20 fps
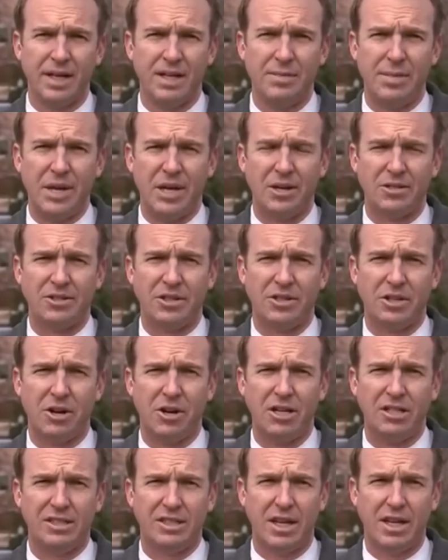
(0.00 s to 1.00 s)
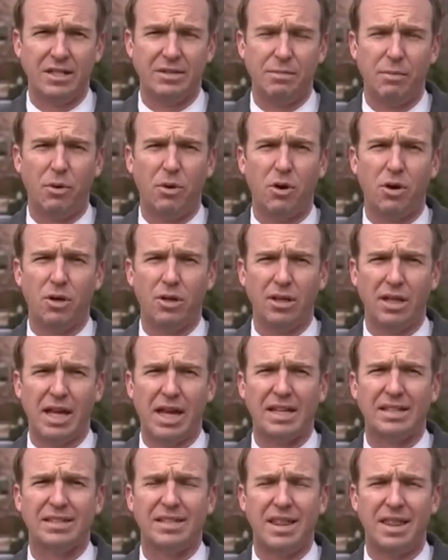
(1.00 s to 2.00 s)
And D'Amico's attorney says more or
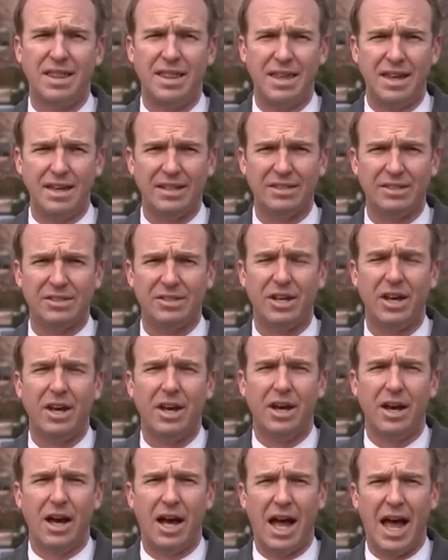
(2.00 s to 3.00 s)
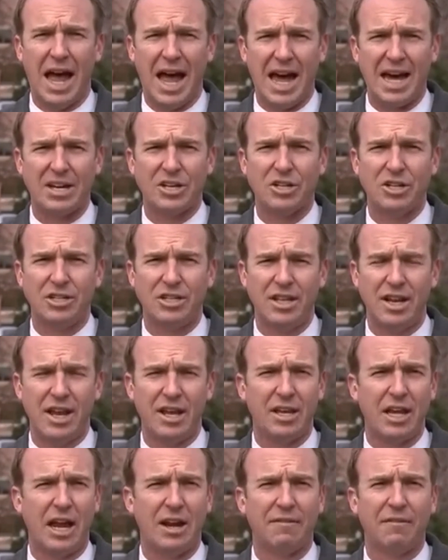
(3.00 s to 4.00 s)
less this uh, action
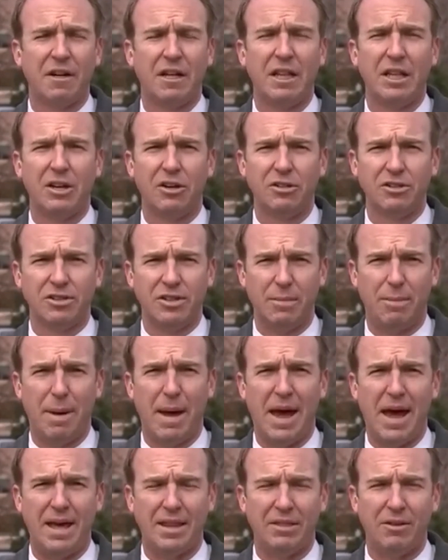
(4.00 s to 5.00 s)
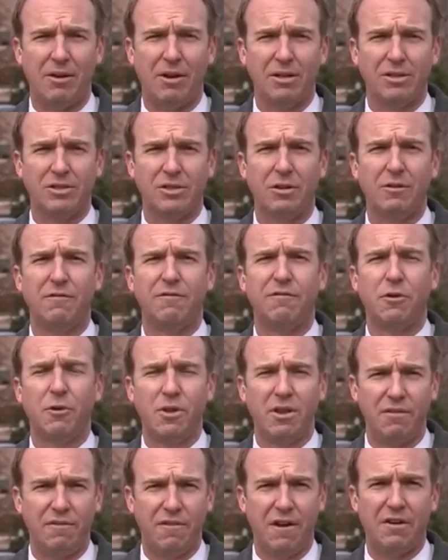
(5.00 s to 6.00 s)
today kind of clears the path also for
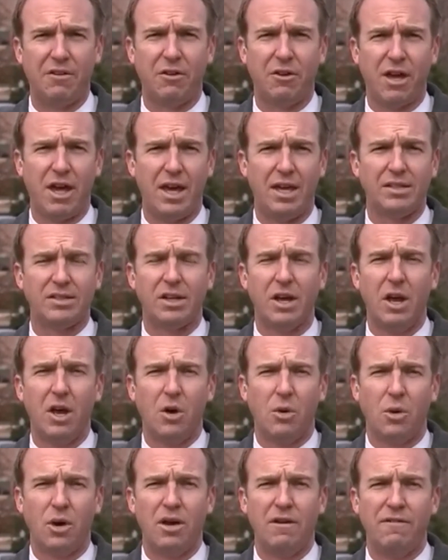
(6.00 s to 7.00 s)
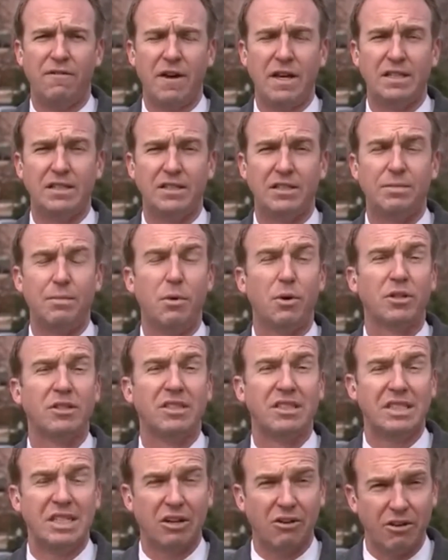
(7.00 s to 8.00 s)
the federal case where he faces more
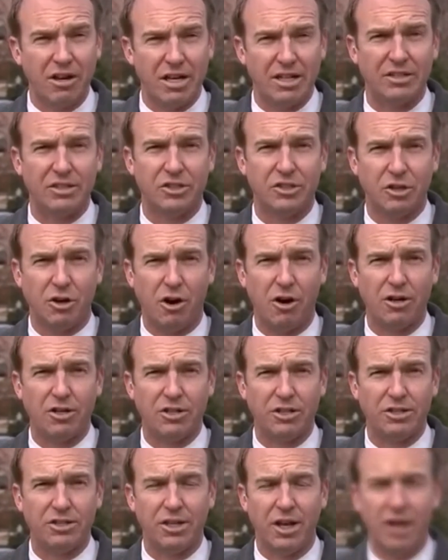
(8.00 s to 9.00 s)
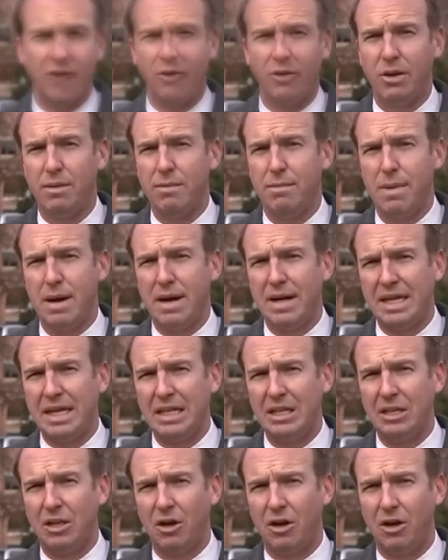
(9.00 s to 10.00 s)
serious charges, including money
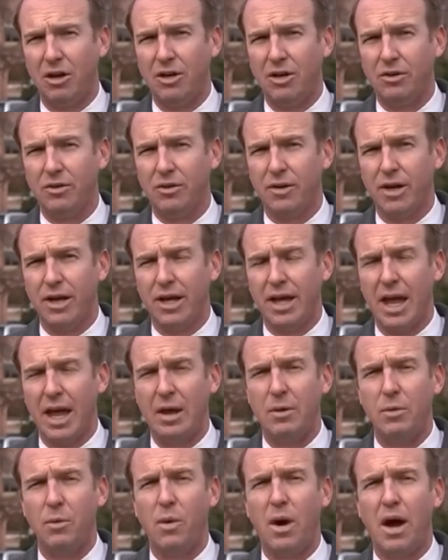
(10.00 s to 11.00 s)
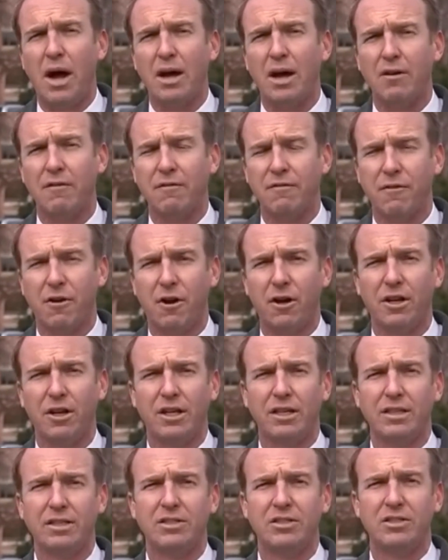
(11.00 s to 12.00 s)
laundering and wire fraud
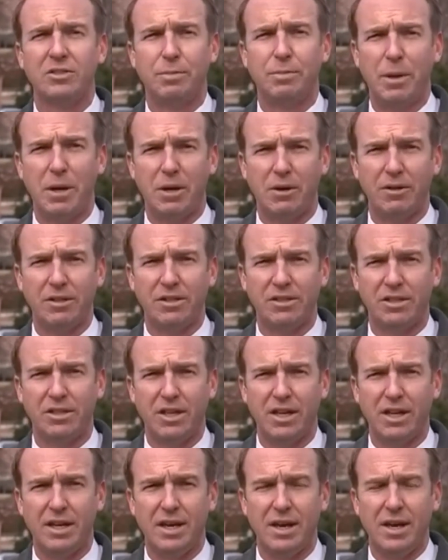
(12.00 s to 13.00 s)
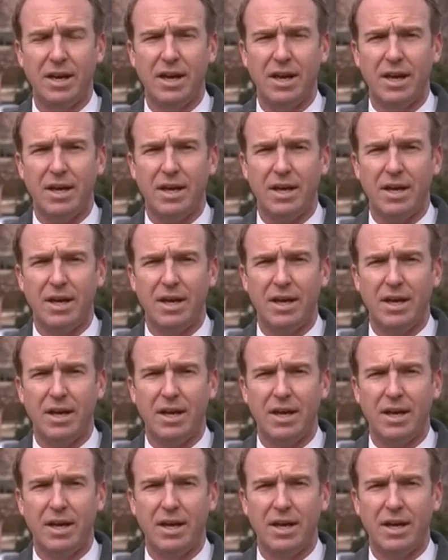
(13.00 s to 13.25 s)
conspiracy.